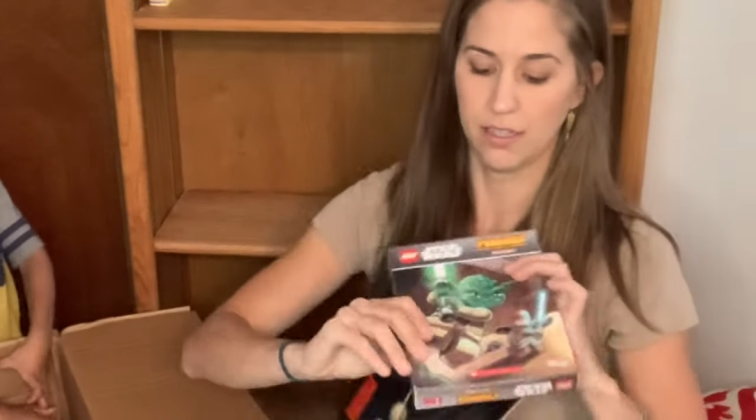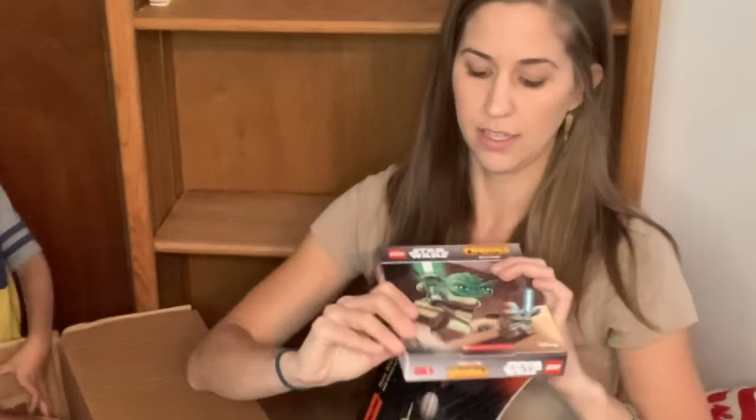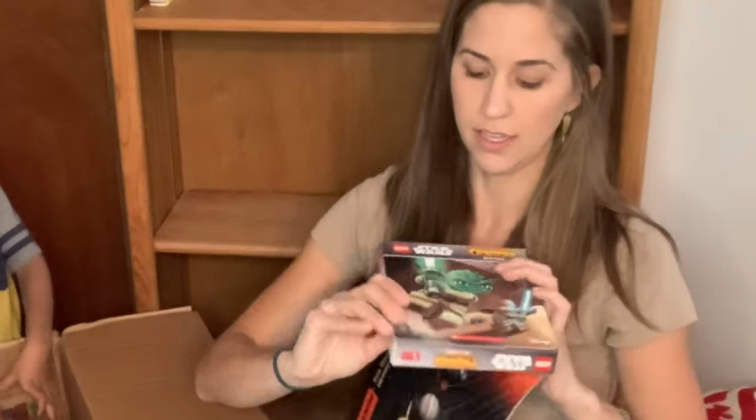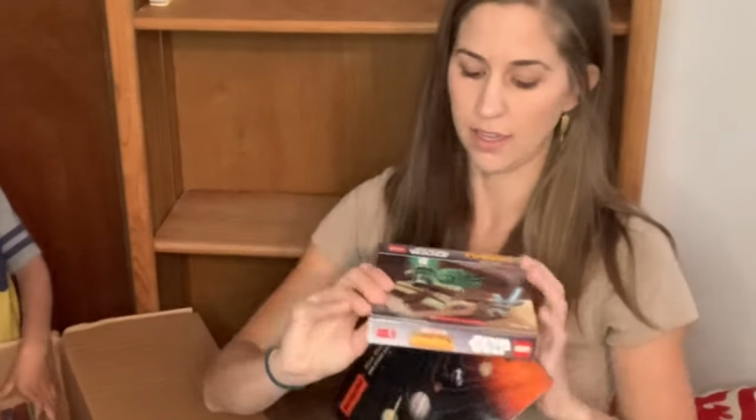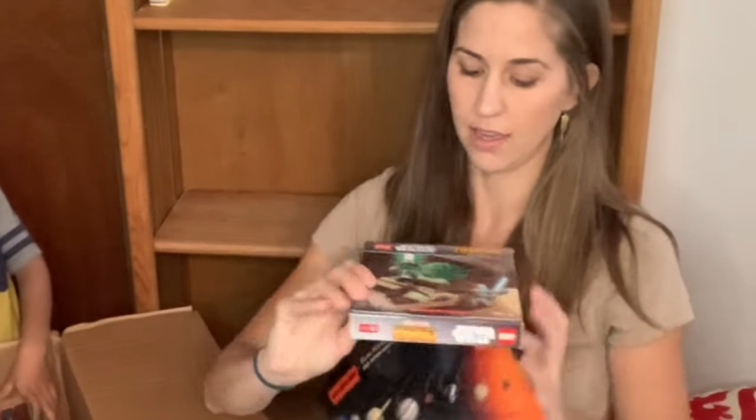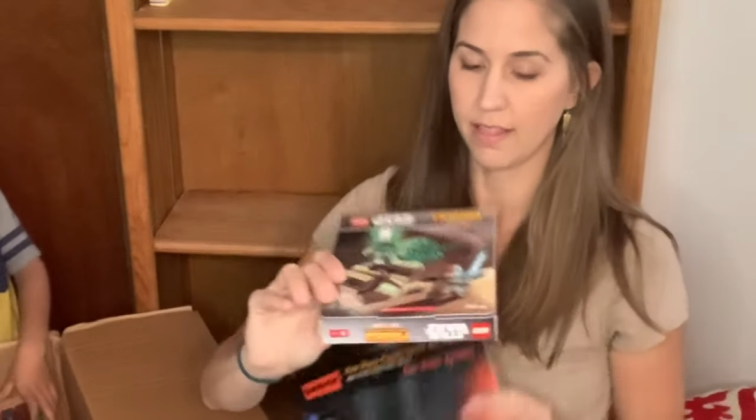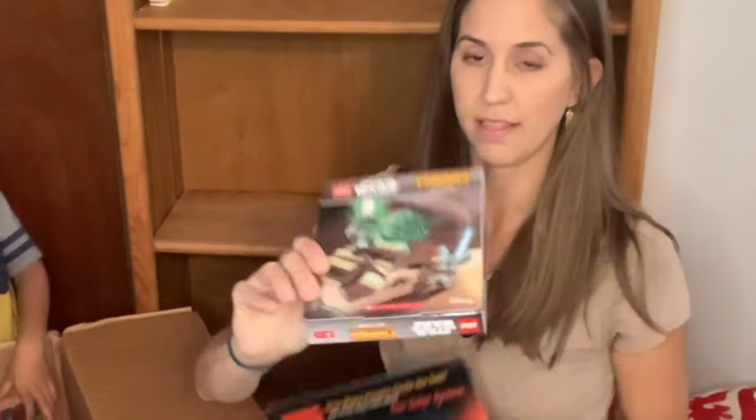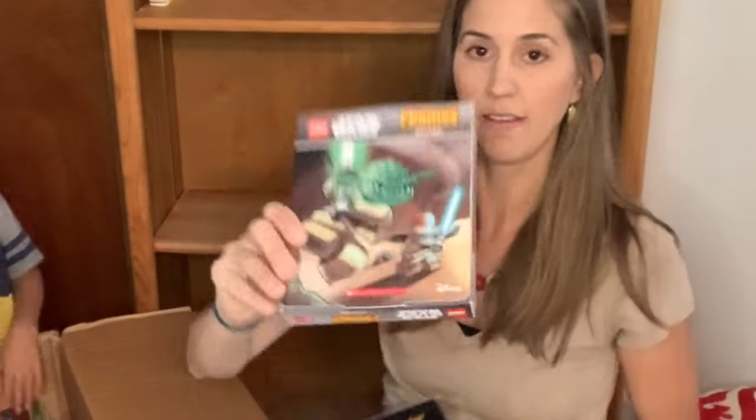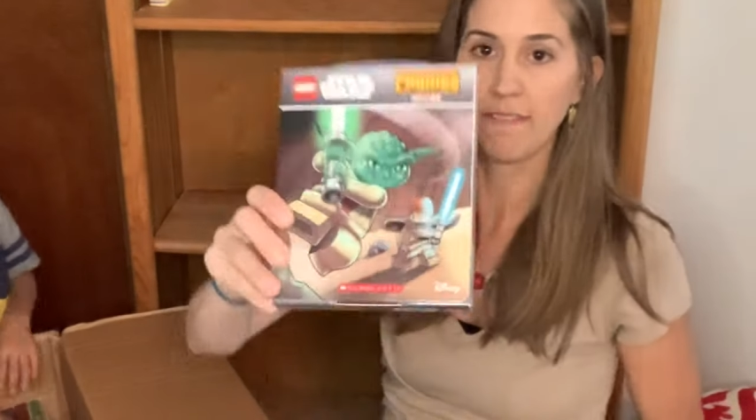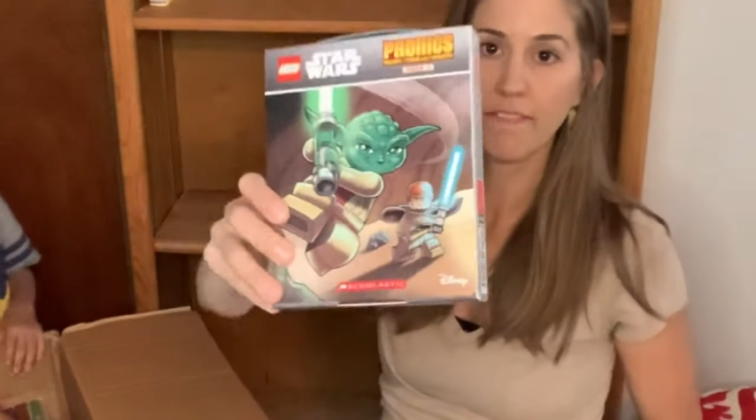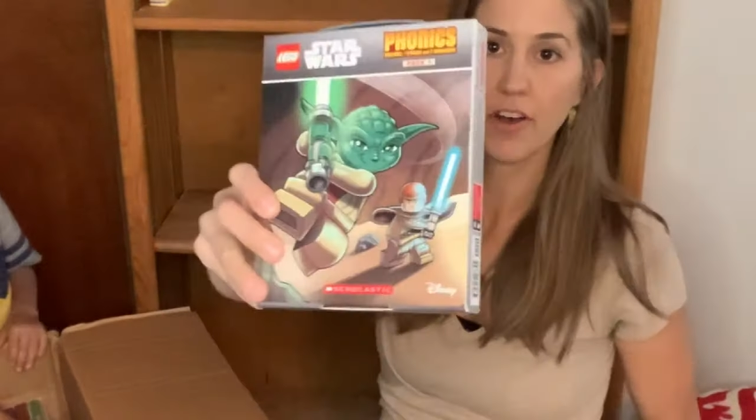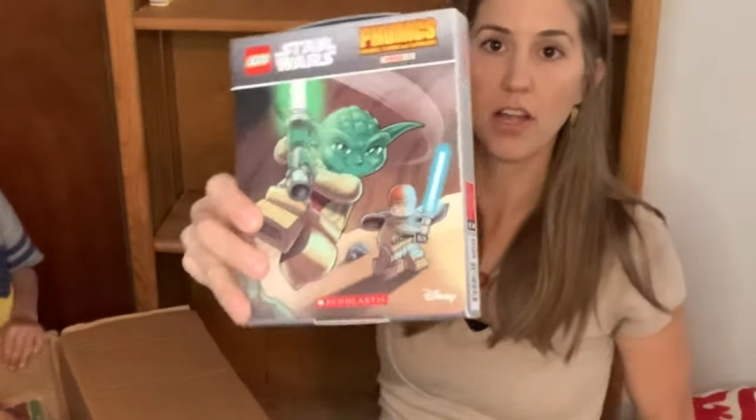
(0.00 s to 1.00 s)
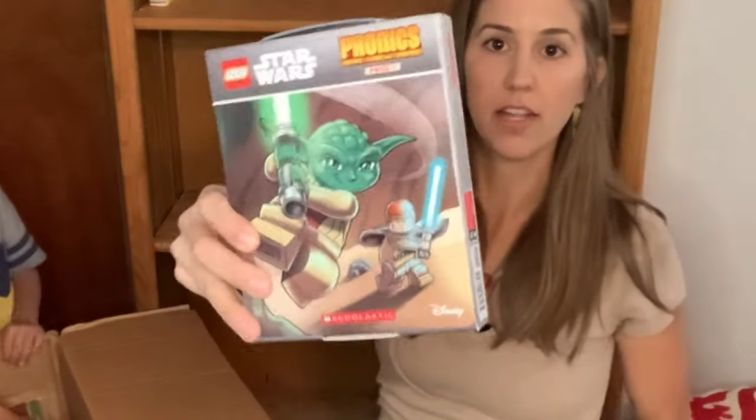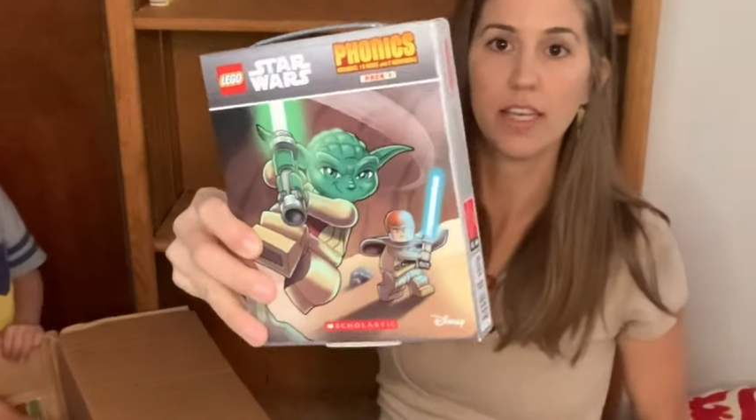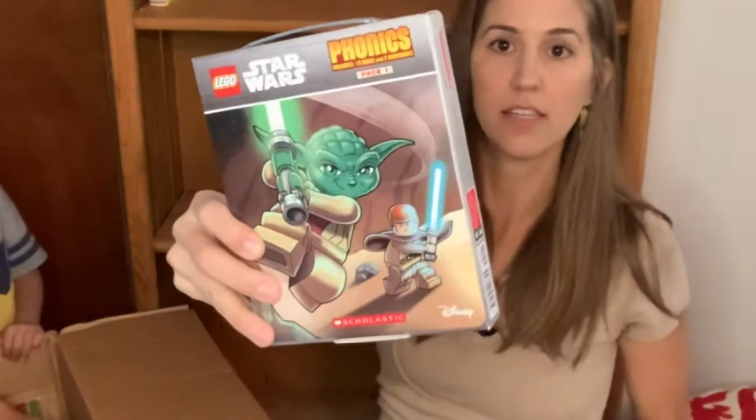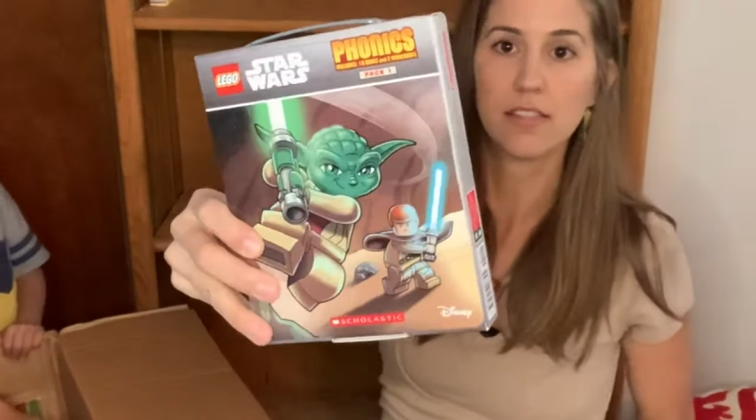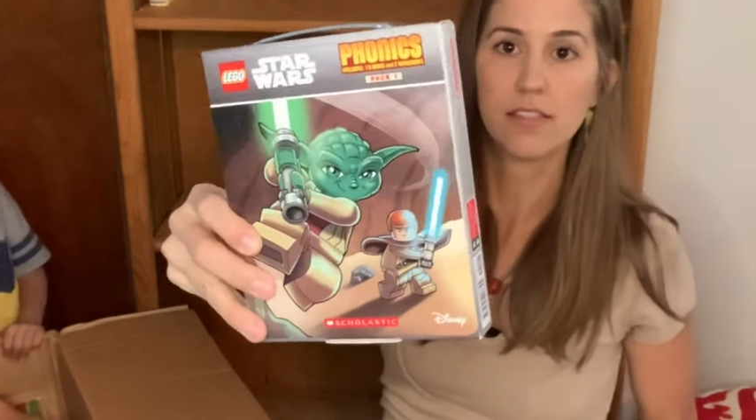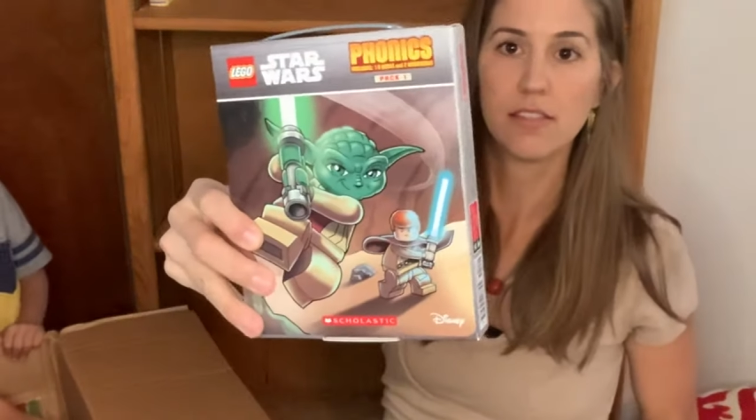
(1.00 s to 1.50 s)
he got the
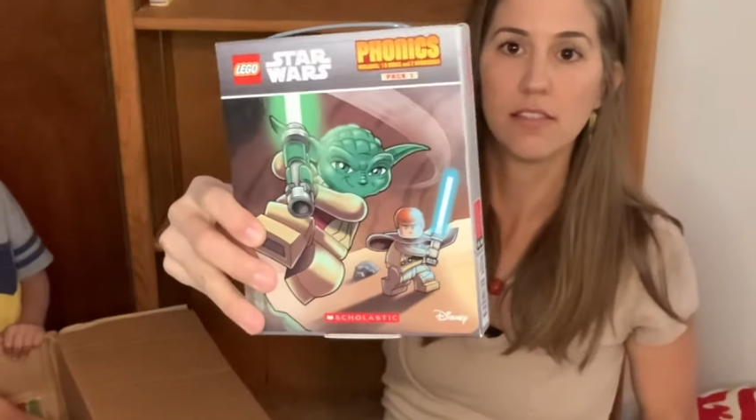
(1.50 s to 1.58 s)
Phonics